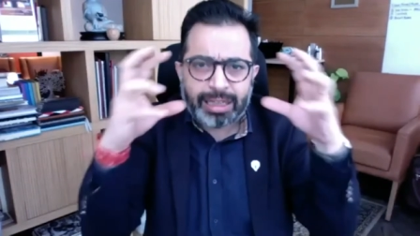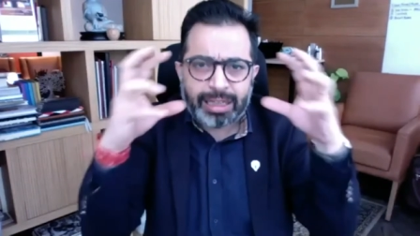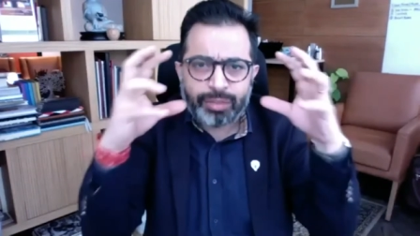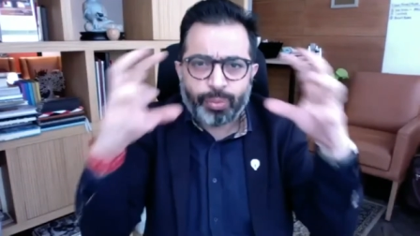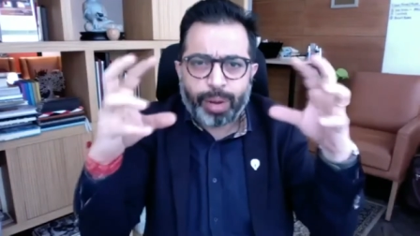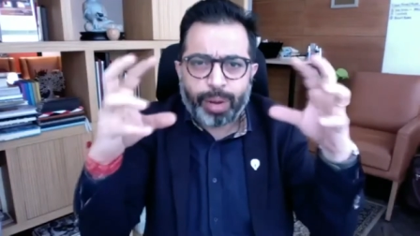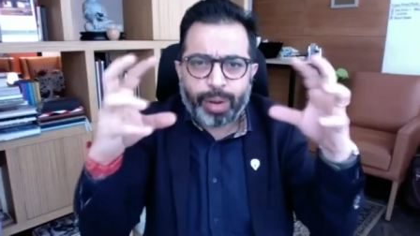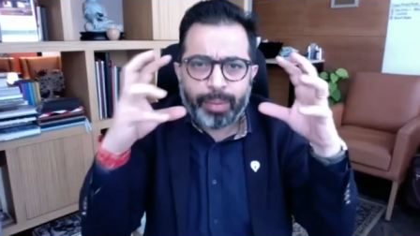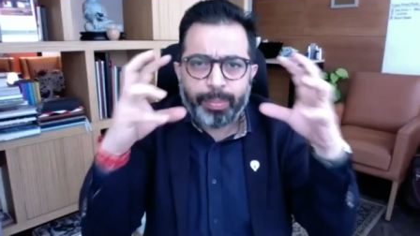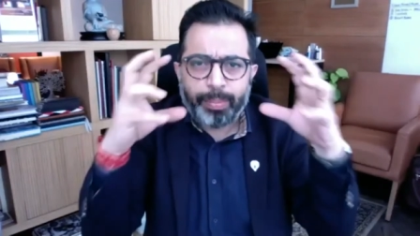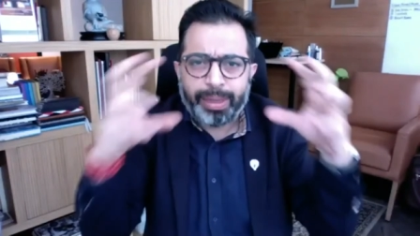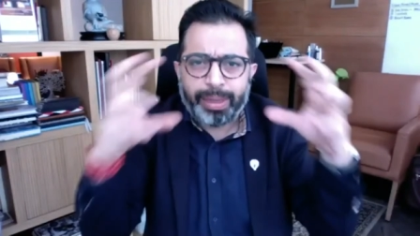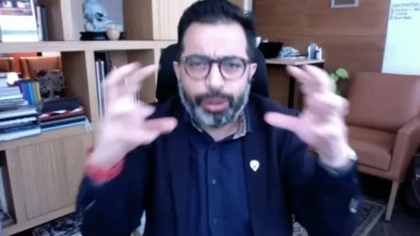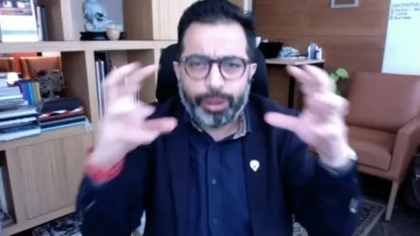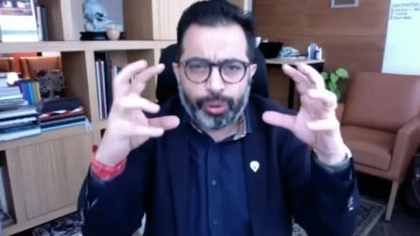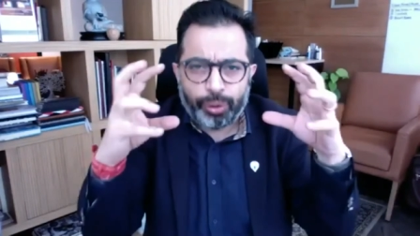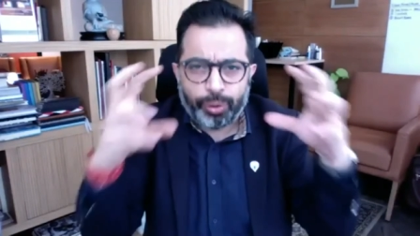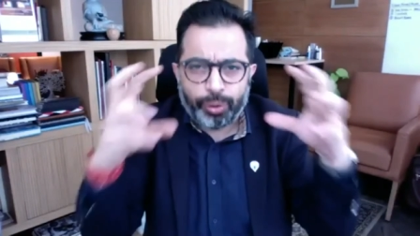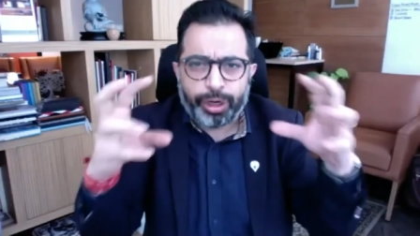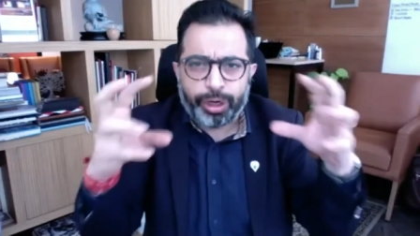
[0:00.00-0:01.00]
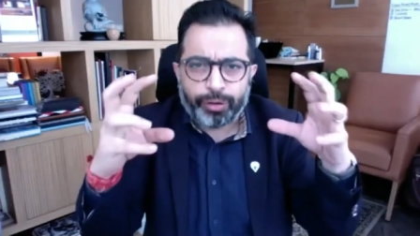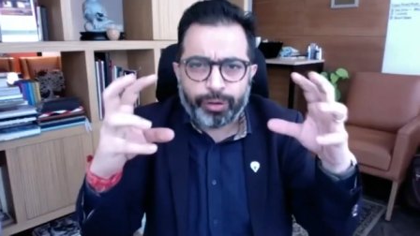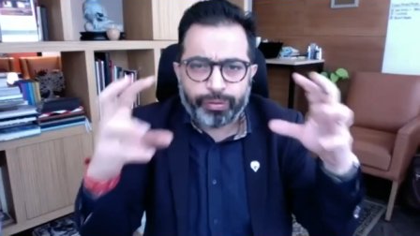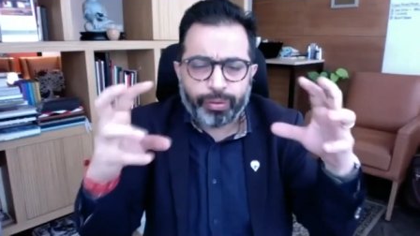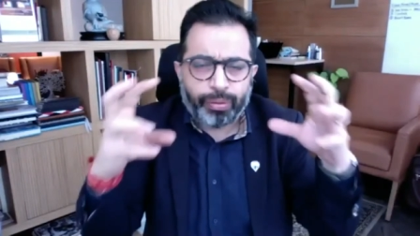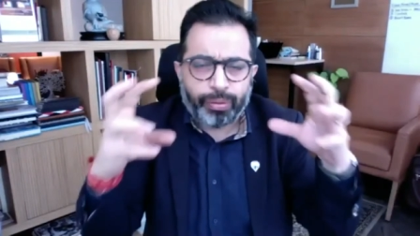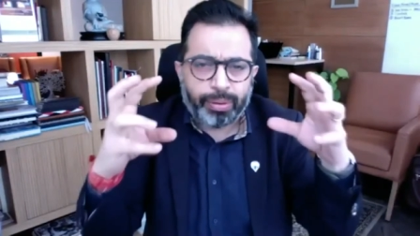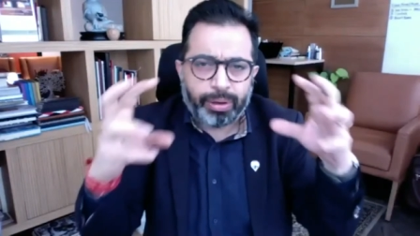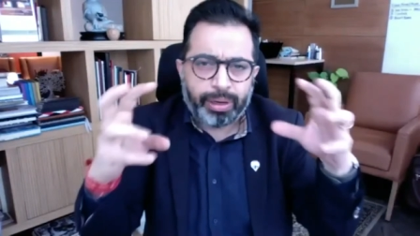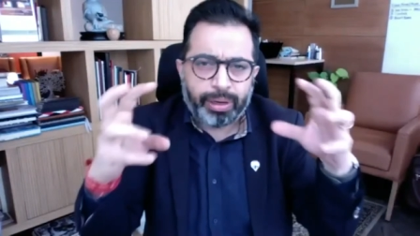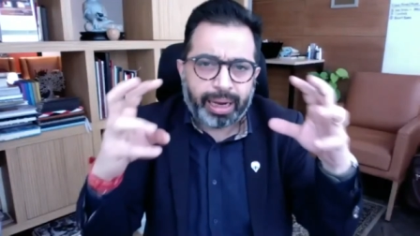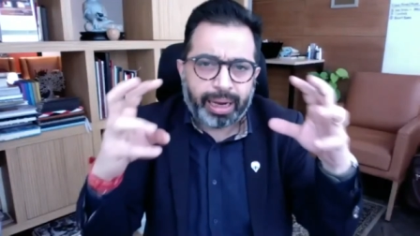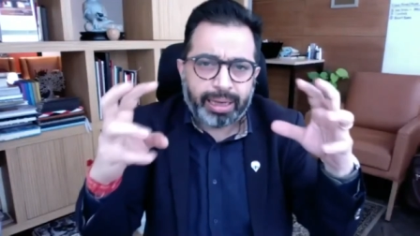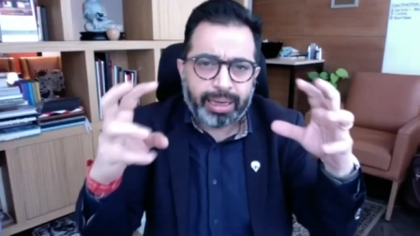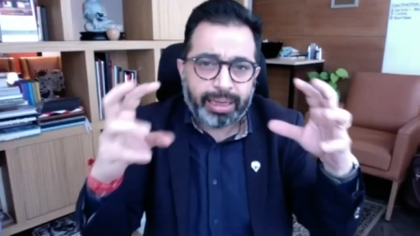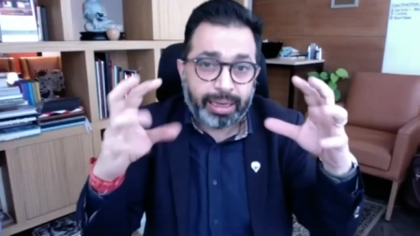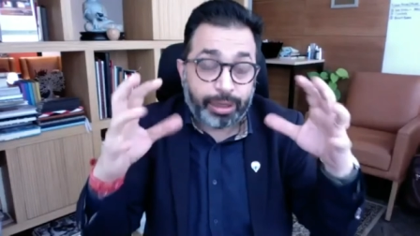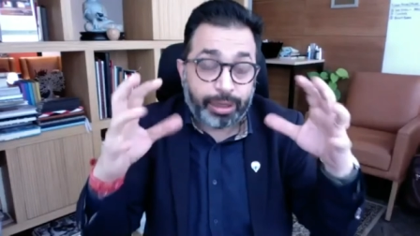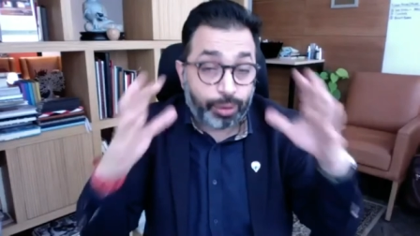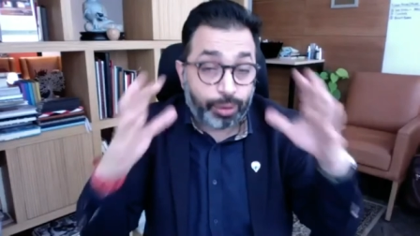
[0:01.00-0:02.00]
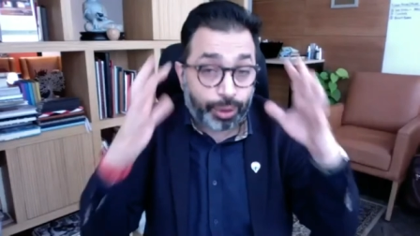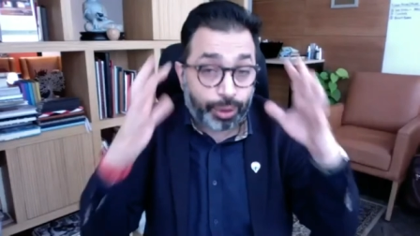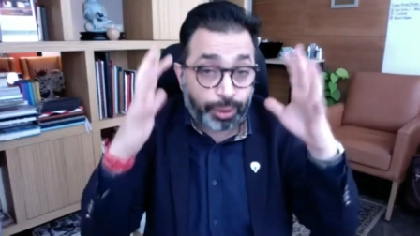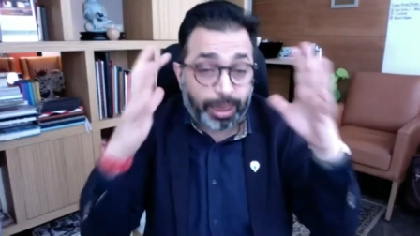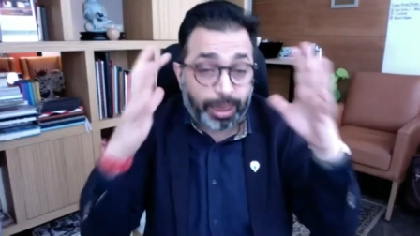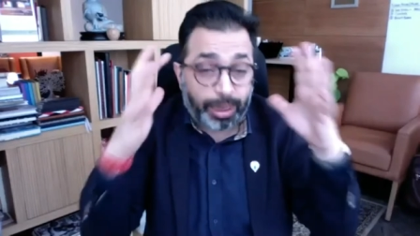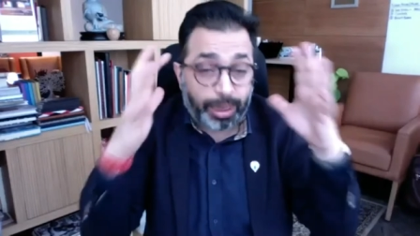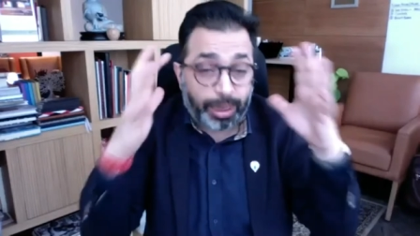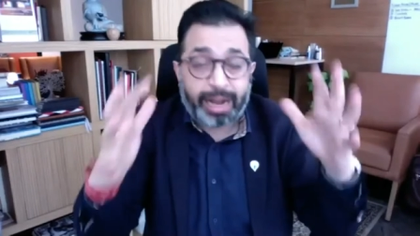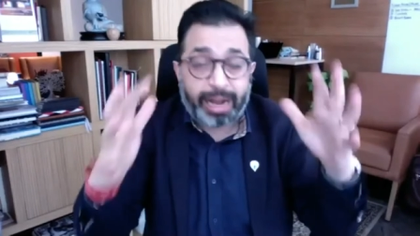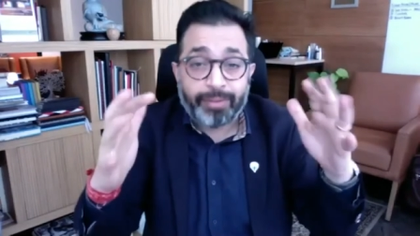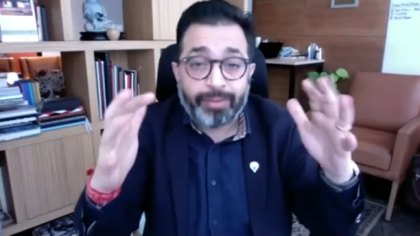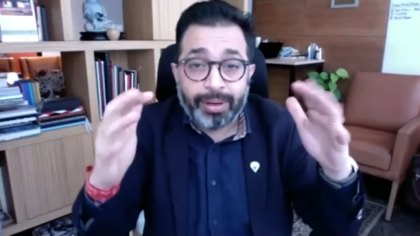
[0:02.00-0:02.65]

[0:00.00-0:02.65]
as one big unit of your entire thing and you should have